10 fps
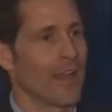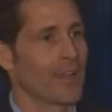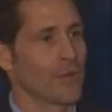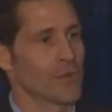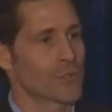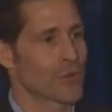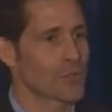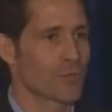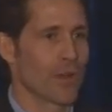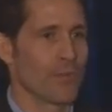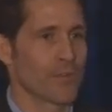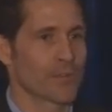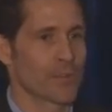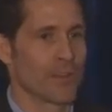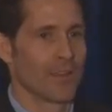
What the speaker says: your insurance premiums.